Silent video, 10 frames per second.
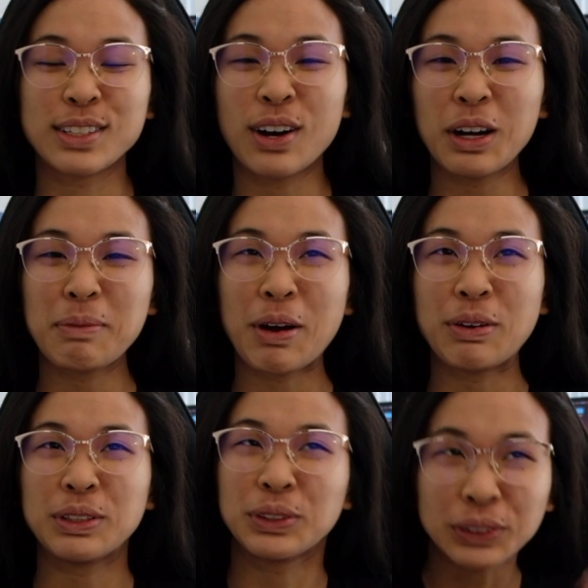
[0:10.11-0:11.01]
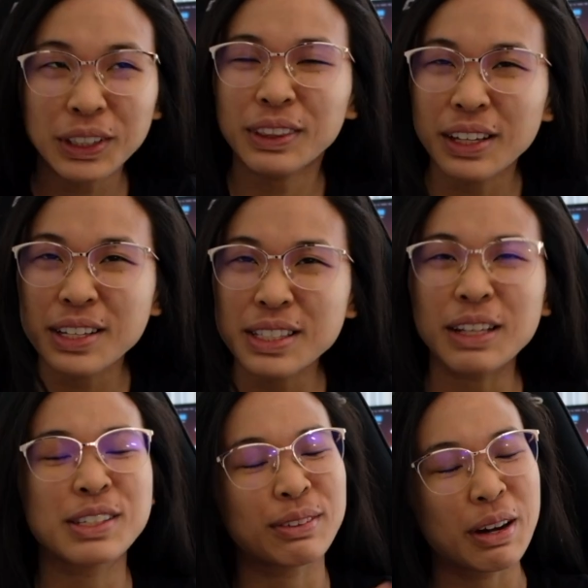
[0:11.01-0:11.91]
talk about usually things
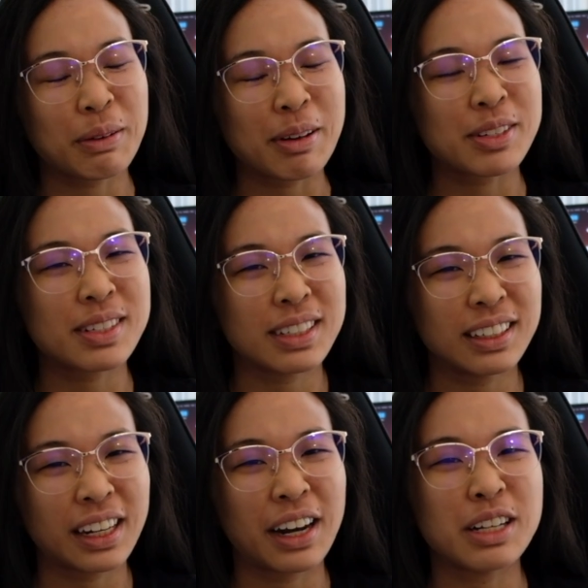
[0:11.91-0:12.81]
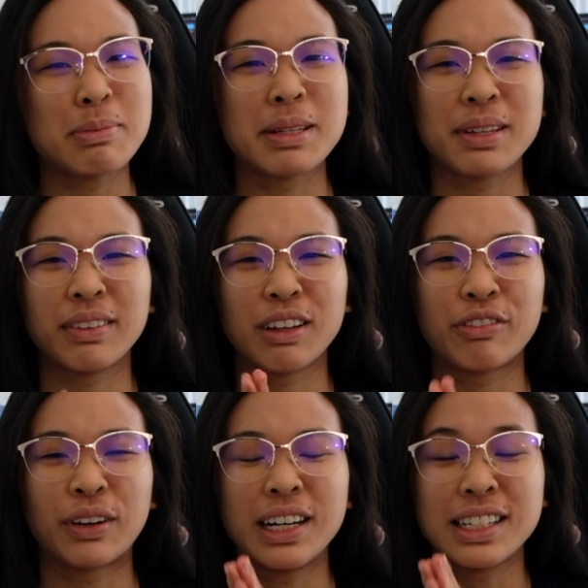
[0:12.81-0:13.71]
surrounding about skincare, specifically
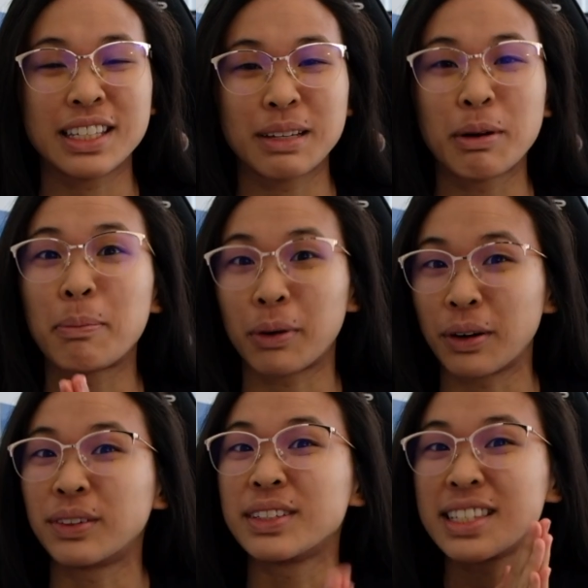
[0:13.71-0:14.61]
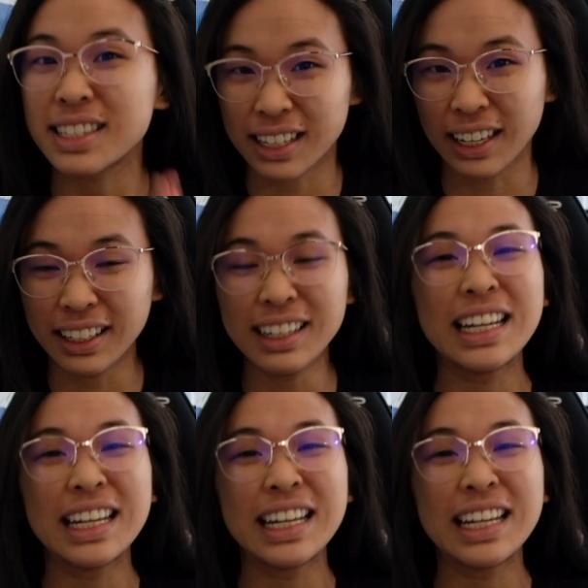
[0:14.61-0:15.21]
for eczema-prone skin.